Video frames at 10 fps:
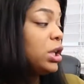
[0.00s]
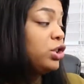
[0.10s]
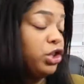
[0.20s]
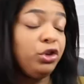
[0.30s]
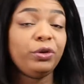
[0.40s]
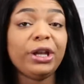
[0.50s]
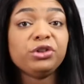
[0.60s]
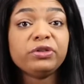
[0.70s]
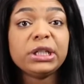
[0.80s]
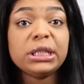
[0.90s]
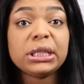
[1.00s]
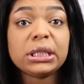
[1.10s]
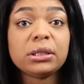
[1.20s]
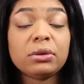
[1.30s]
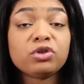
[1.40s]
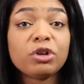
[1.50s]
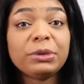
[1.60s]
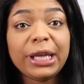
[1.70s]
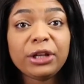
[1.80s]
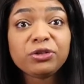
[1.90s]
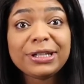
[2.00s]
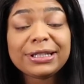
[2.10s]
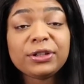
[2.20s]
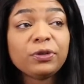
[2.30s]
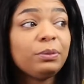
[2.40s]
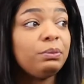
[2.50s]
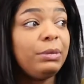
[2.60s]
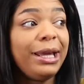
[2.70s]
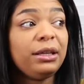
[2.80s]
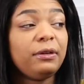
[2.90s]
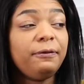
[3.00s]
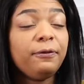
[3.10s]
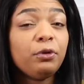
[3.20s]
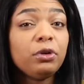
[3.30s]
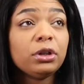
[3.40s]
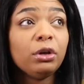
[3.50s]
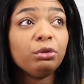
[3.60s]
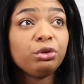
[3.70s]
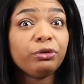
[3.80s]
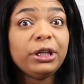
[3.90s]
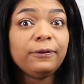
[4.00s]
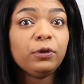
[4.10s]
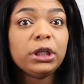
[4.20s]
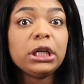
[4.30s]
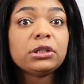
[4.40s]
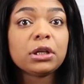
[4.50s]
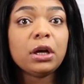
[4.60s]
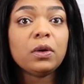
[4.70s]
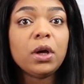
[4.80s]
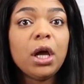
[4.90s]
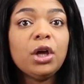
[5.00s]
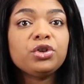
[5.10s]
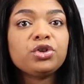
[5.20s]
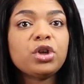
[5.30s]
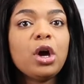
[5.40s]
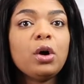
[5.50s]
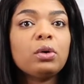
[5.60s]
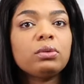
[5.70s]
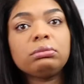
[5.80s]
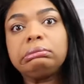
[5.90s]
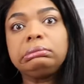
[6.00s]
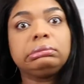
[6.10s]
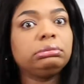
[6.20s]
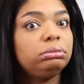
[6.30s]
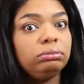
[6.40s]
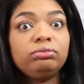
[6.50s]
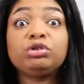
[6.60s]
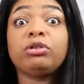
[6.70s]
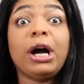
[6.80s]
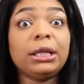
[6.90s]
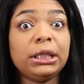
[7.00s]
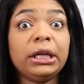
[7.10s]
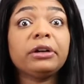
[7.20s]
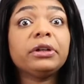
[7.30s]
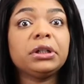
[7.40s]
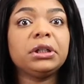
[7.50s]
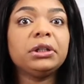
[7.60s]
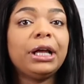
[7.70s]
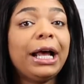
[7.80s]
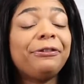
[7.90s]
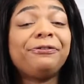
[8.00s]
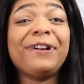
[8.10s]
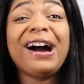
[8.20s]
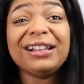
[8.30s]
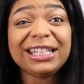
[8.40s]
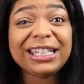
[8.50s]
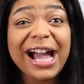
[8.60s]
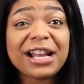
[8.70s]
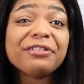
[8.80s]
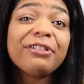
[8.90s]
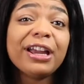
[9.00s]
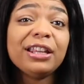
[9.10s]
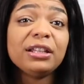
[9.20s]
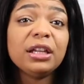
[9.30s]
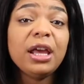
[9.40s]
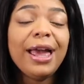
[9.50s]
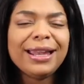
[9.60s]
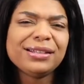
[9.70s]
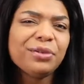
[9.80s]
journal entries, those scripting entries, is from like 3-4 years ago. So trial and error. I finally got it right, and it's